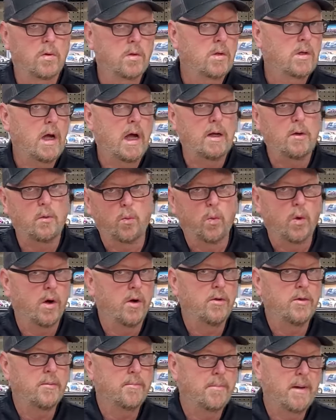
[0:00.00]
kind of
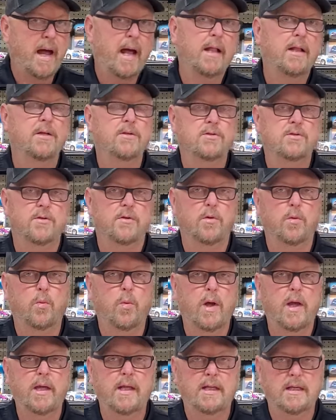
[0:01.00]
where the balance of the
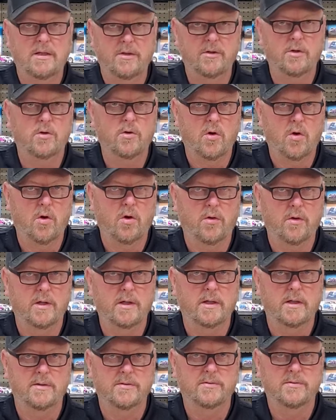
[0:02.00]
weight in the car
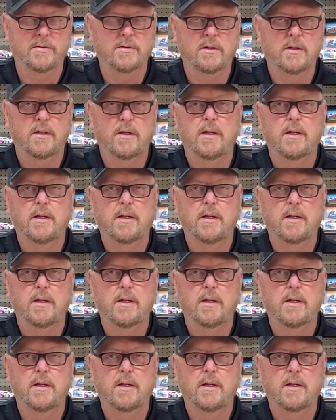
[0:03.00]
is.